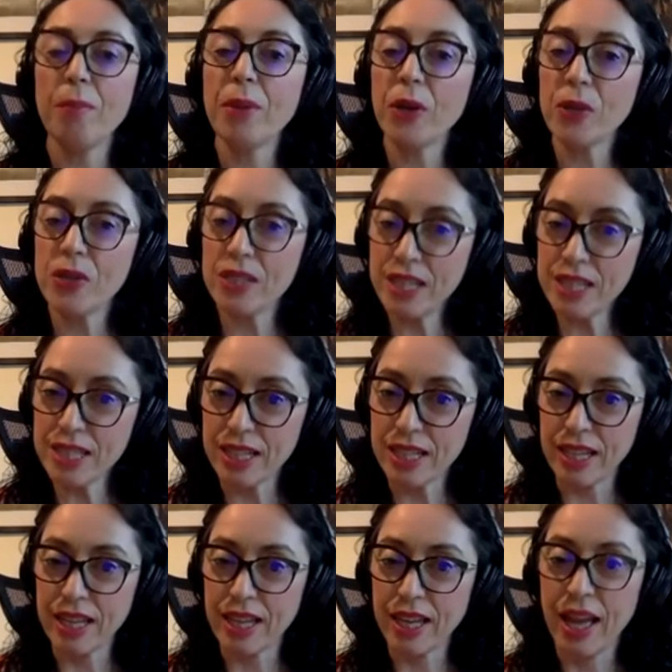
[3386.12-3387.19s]
Because
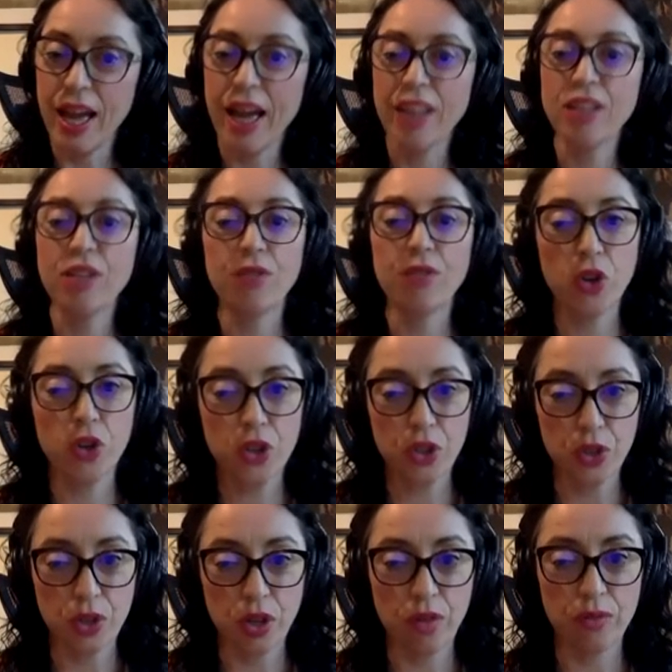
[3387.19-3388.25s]
Sicily had the
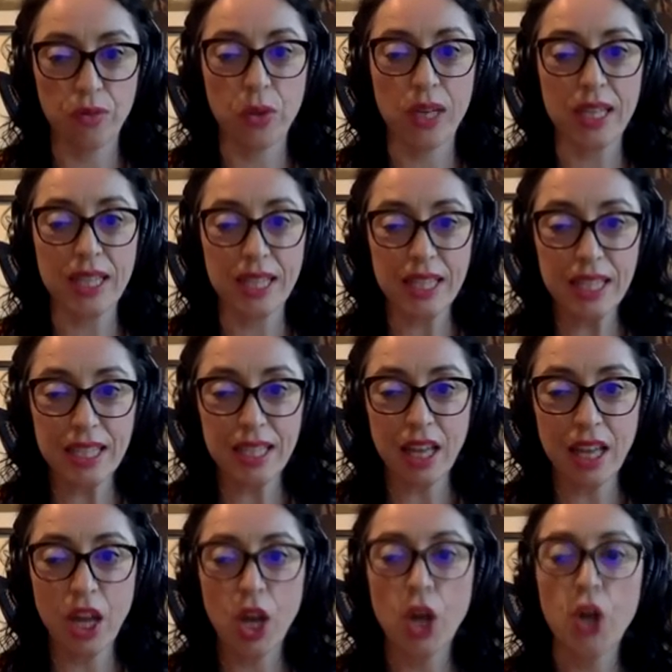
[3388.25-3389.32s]
fortune of, to exist
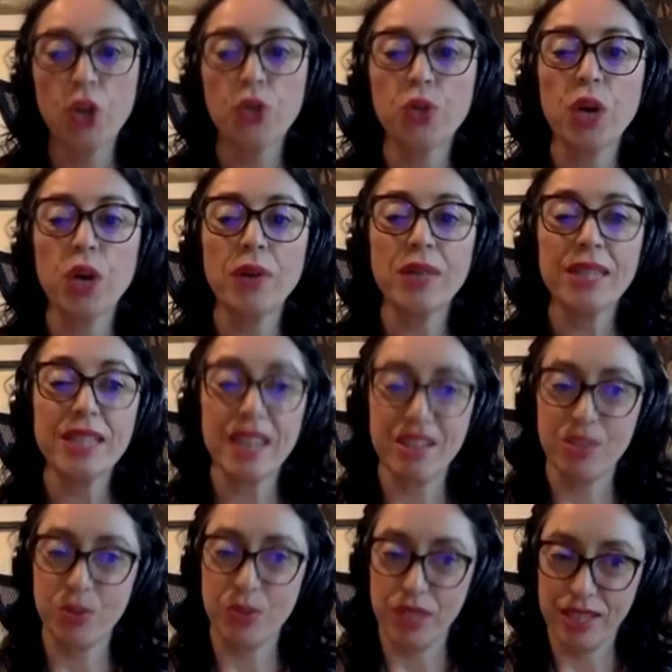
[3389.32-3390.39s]
throughout the
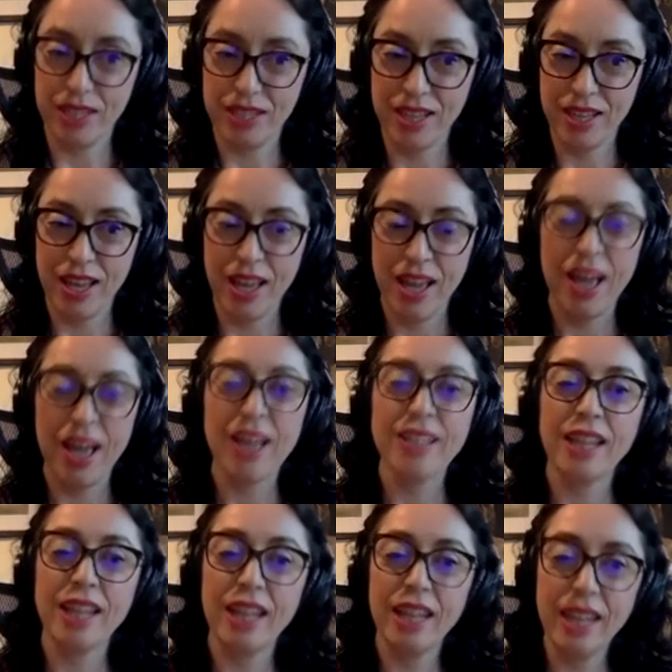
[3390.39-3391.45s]
centuries
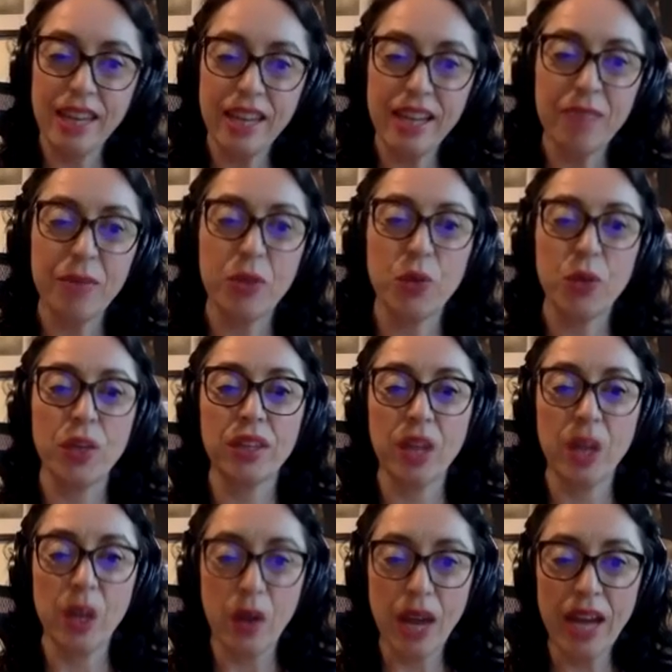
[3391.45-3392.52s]
as a link between
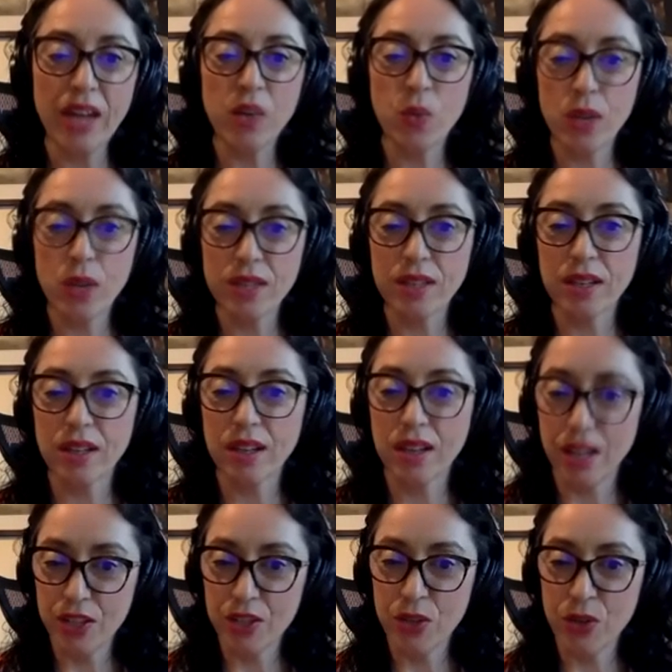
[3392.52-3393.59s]
the great Western
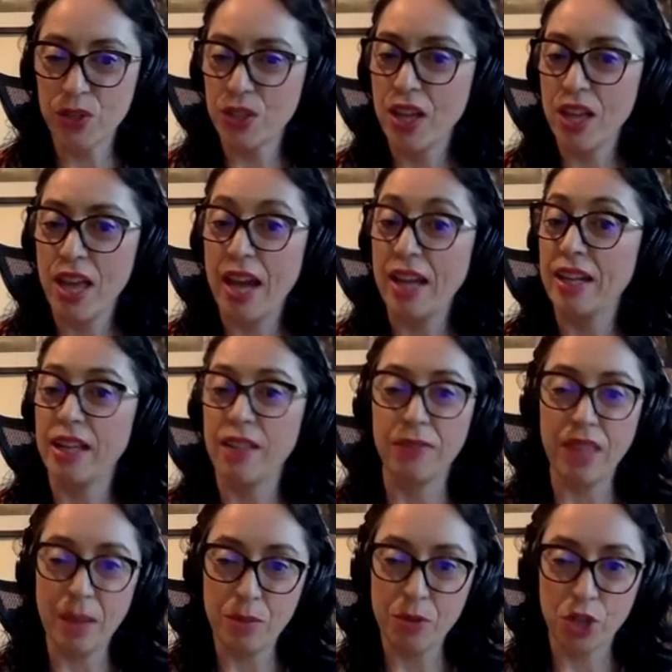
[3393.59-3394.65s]
cultures and the
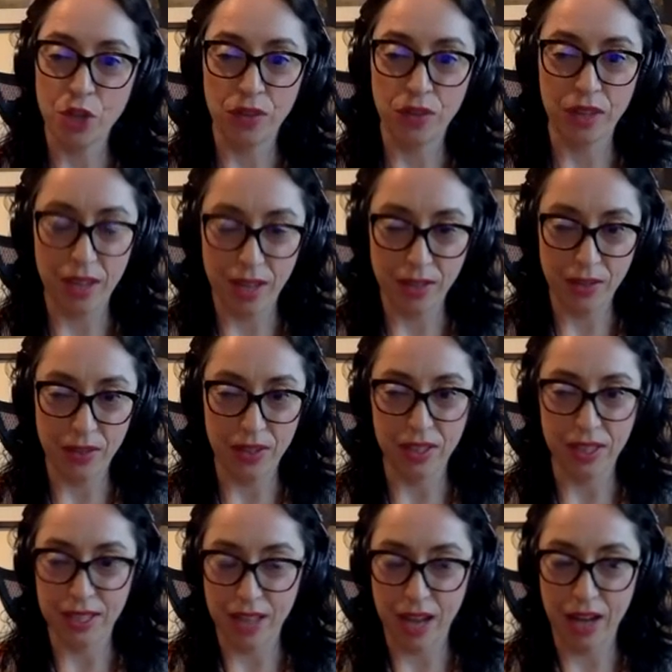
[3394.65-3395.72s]
temptation of the desert
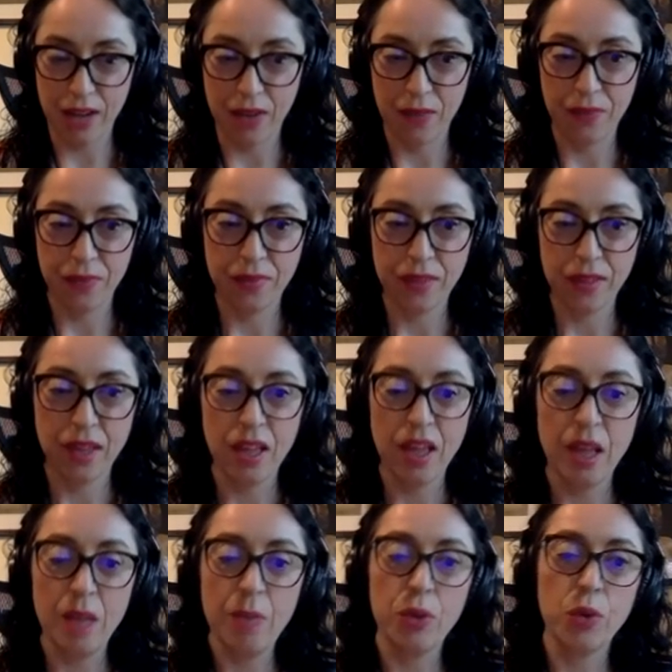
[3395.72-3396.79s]
and the sun,
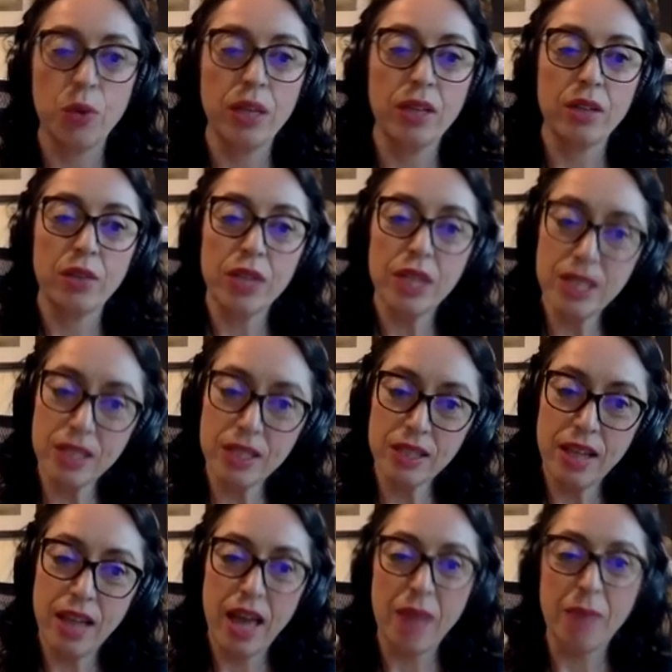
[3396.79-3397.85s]
between reason
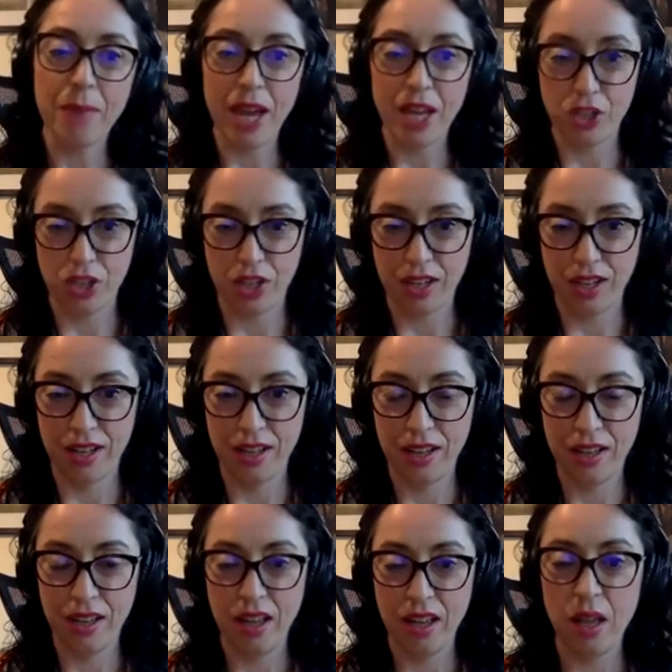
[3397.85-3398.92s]
and magic,
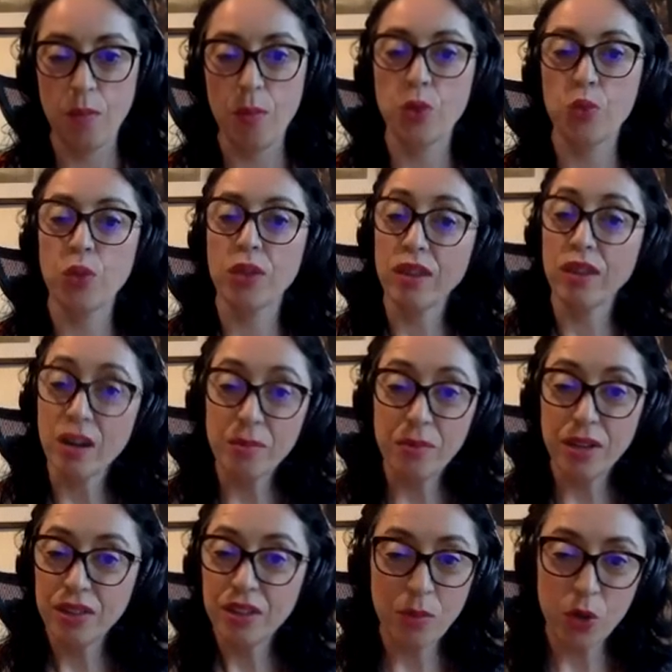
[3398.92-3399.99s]
between
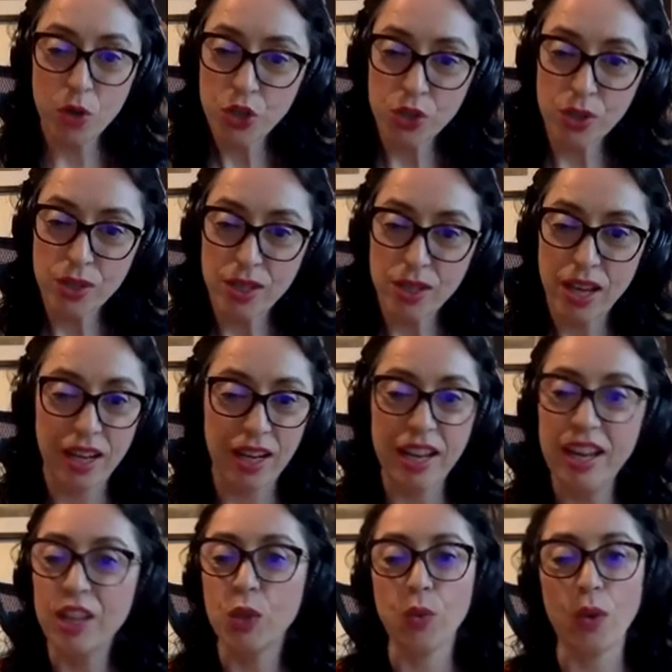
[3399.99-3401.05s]
turbulent emotions and
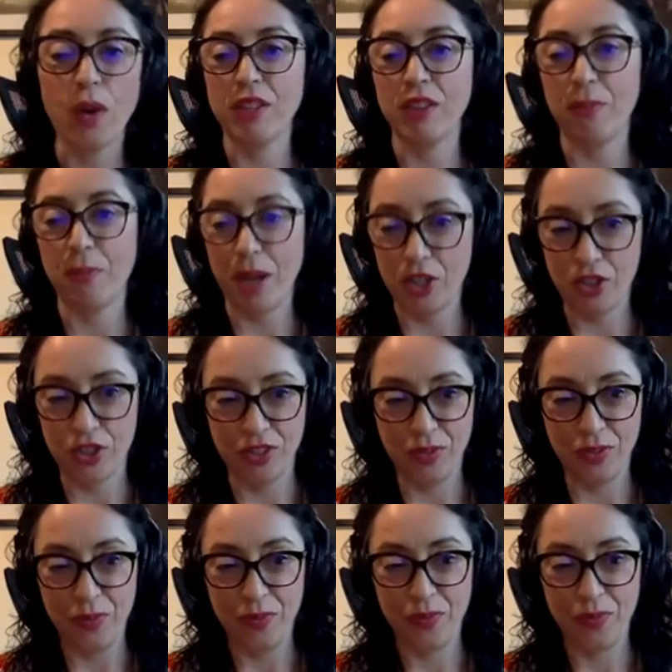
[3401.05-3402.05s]
heat waves of passion.